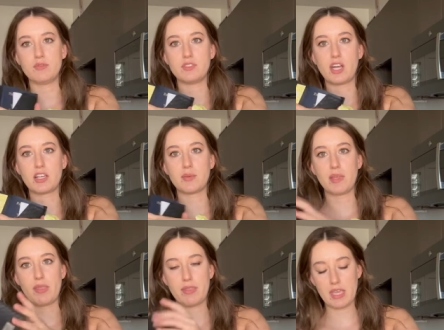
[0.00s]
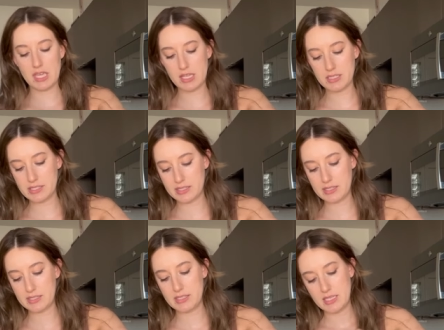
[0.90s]
document things.
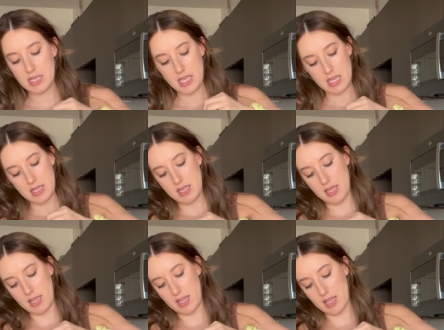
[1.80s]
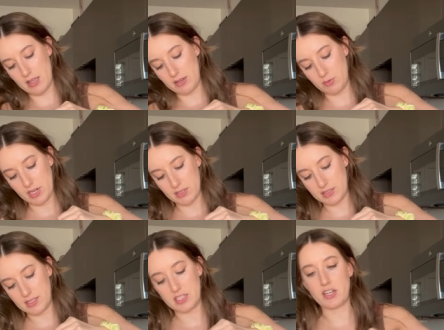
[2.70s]
And what else
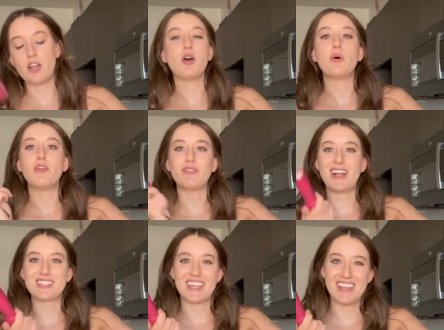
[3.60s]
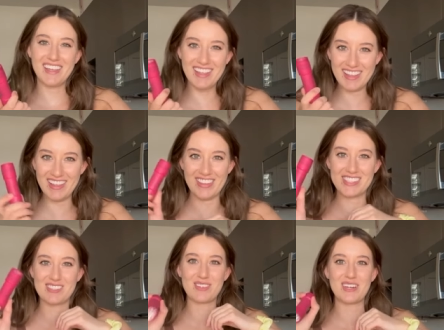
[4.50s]
is in here? Oh, a flashlight. This
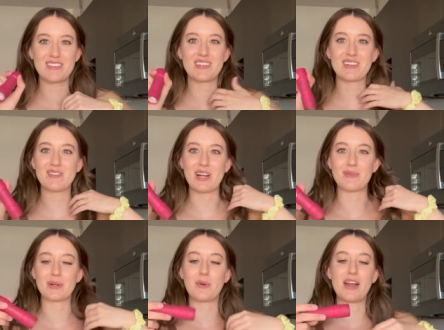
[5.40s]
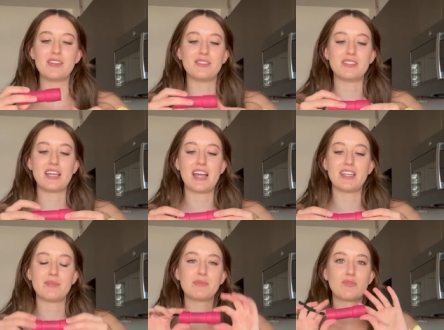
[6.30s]
is one of our required duty
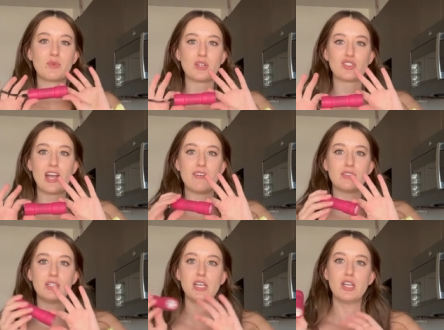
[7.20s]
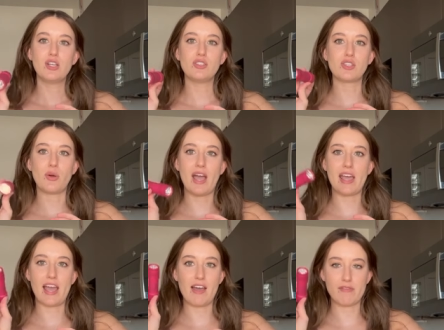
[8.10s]
items for travel, so I
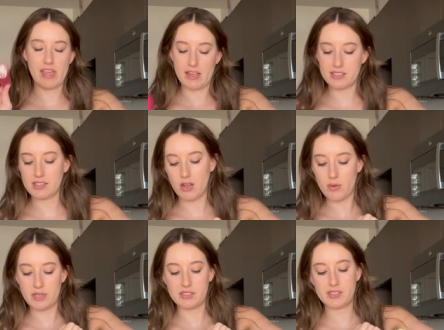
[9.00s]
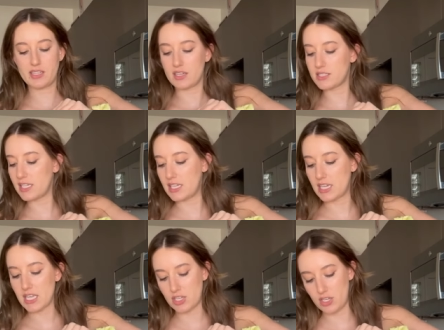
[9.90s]
have that always tucked in
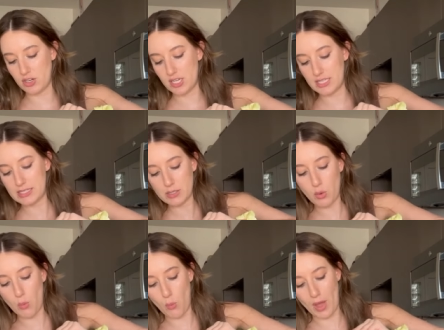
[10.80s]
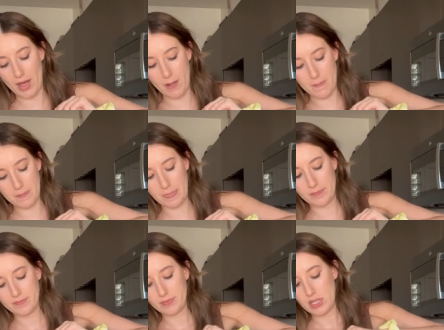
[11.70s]
here as well.
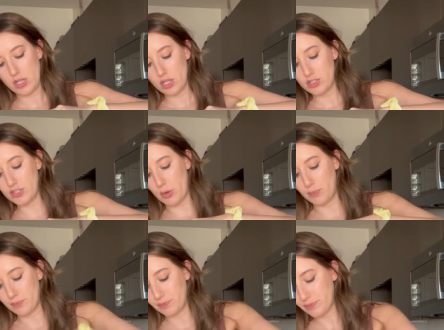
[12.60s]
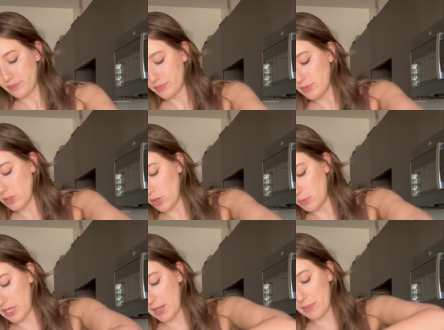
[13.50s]
So,
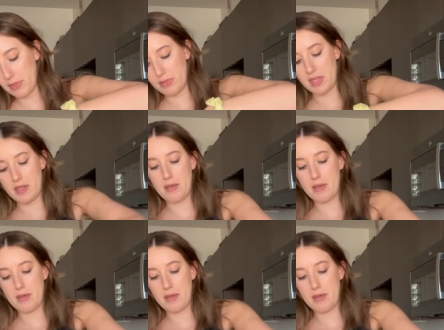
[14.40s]
opening up the